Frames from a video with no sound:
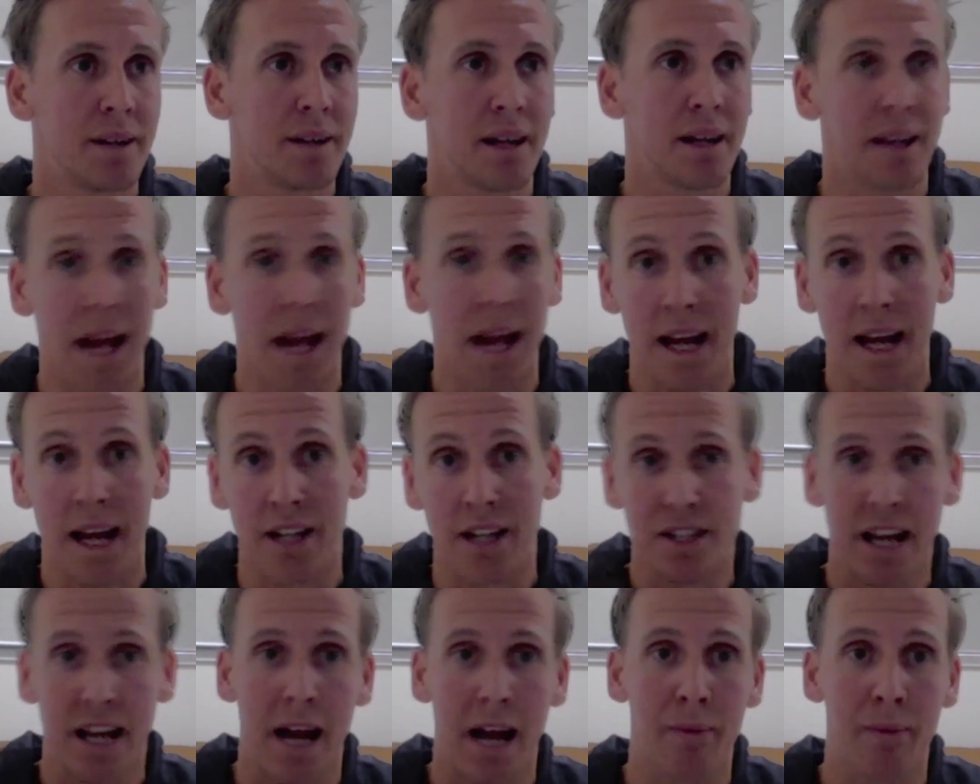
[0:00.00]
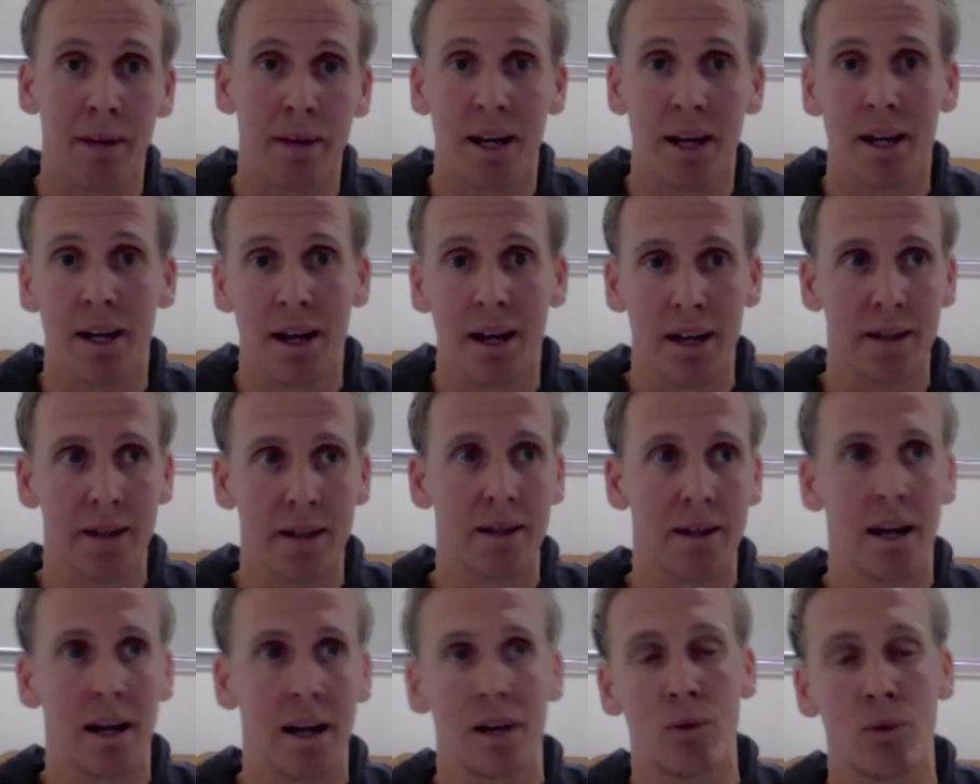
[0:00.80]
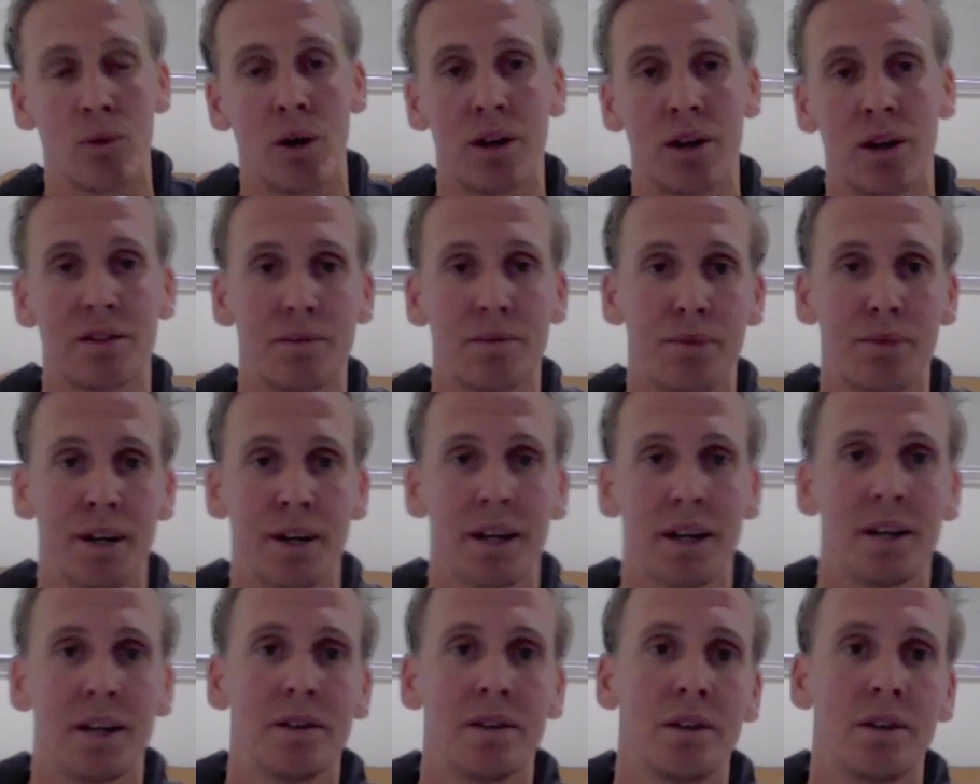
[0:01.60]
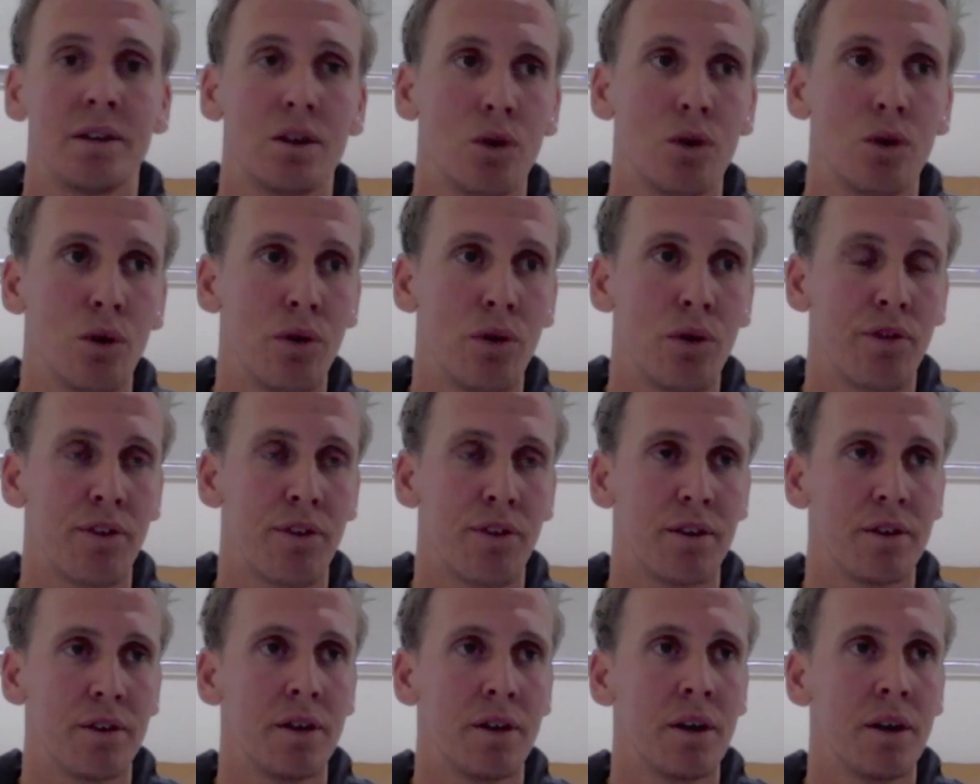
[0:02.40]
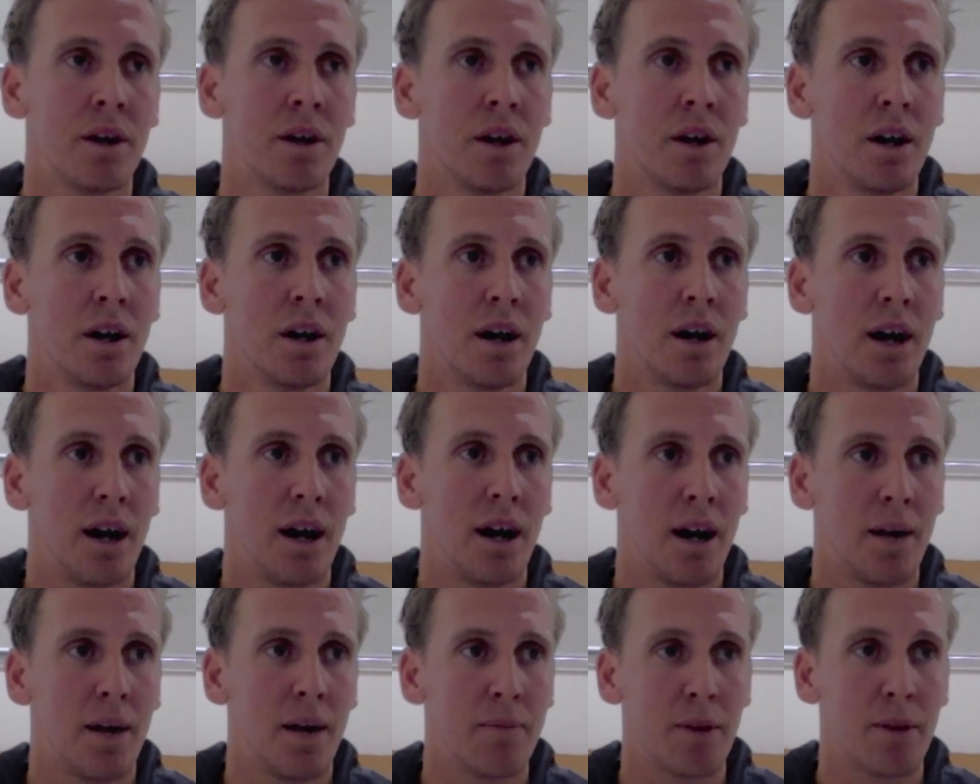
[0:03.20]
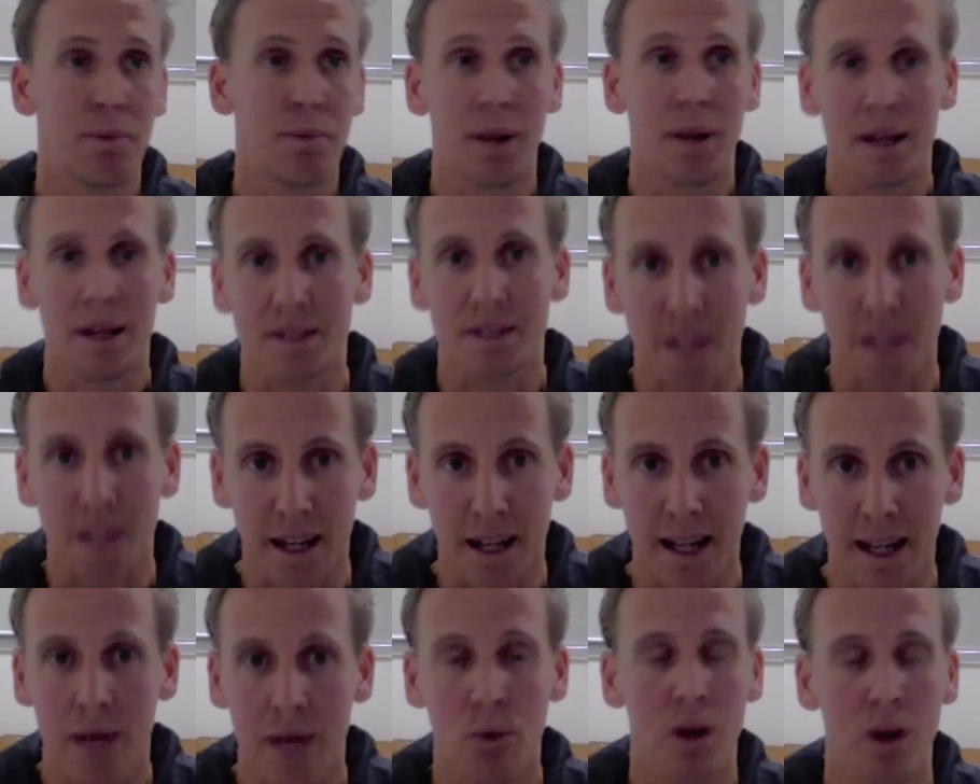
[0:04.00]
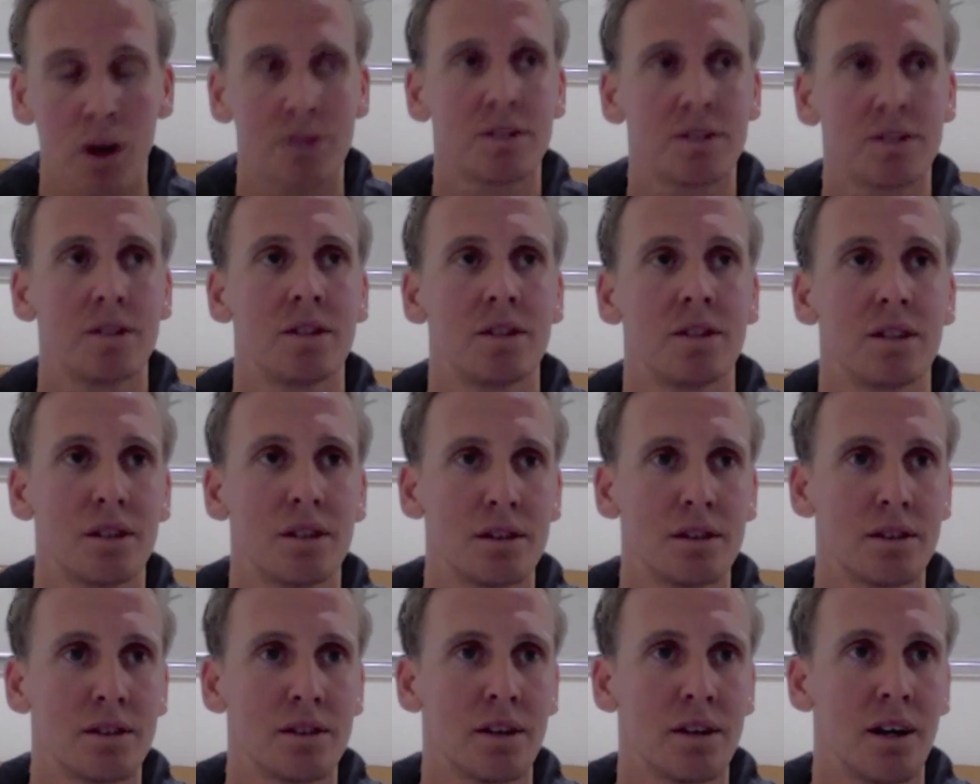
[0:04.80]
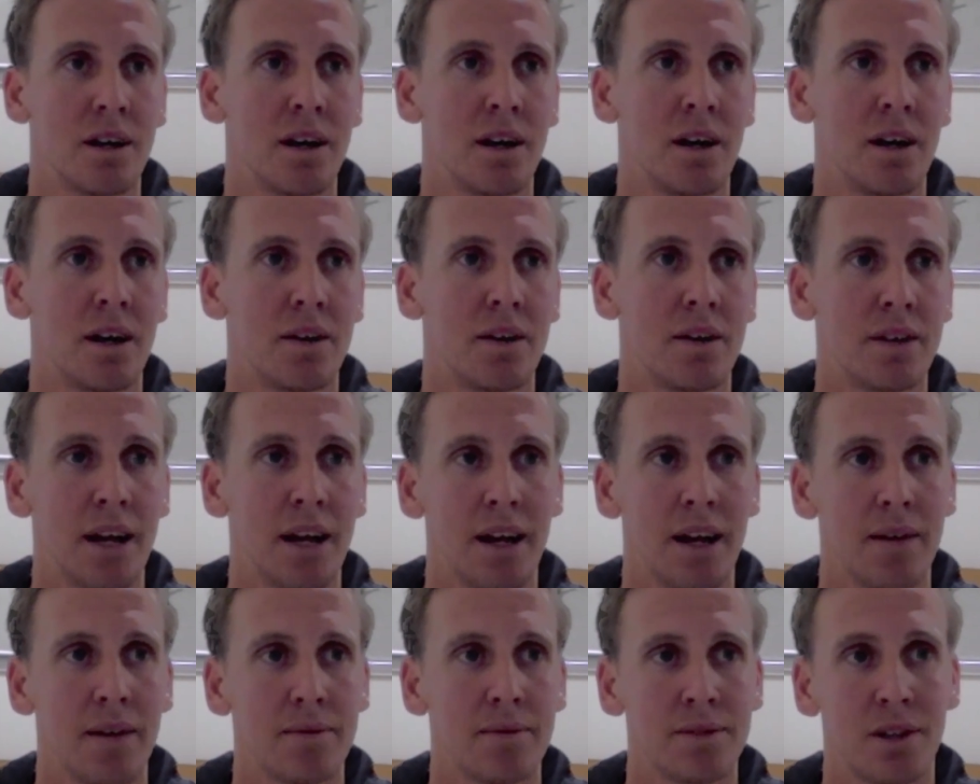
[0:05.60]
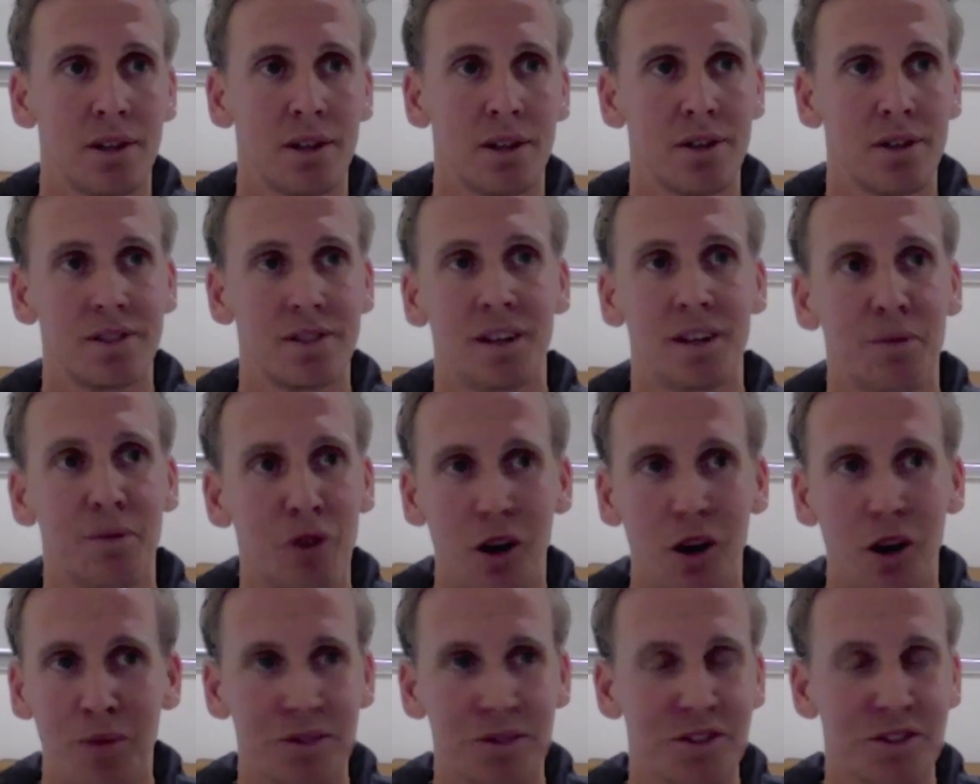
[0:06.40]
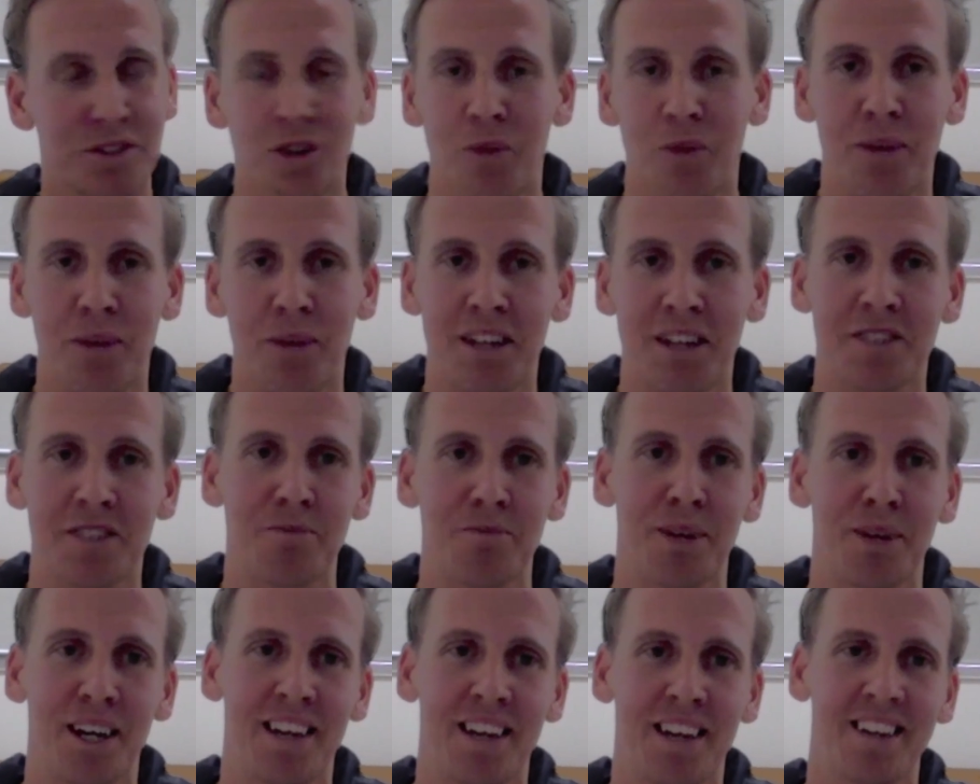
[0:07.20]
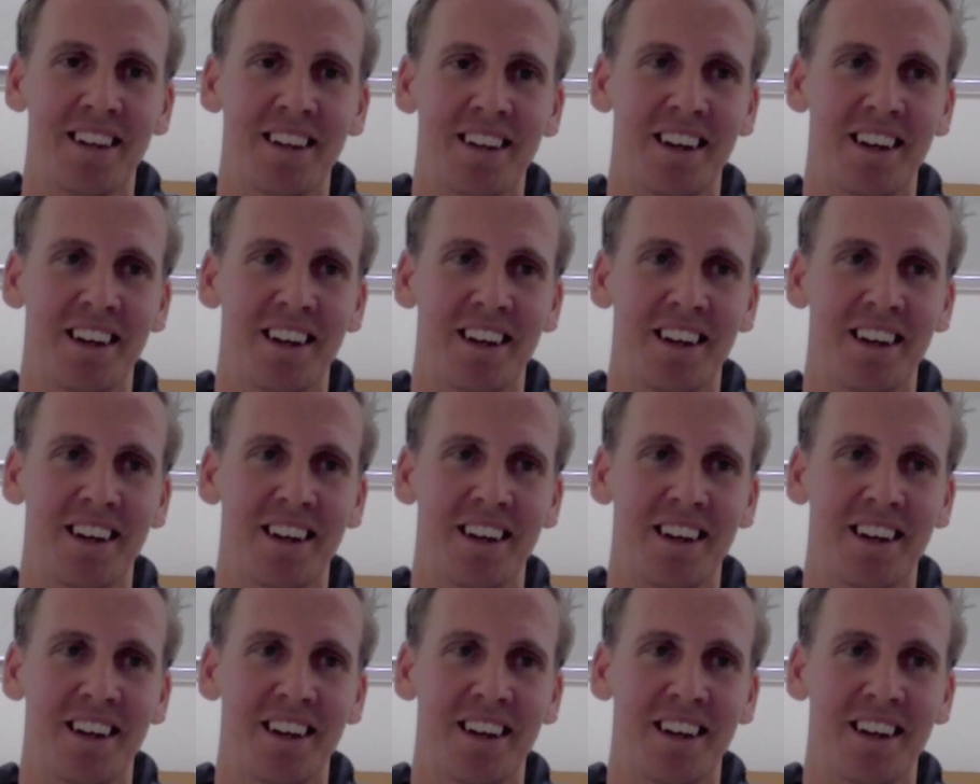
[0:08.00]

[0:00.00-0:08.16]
Ange came in, and he wanted to bring in the youth and the players that he wanted. So sometimes it's not meant to be.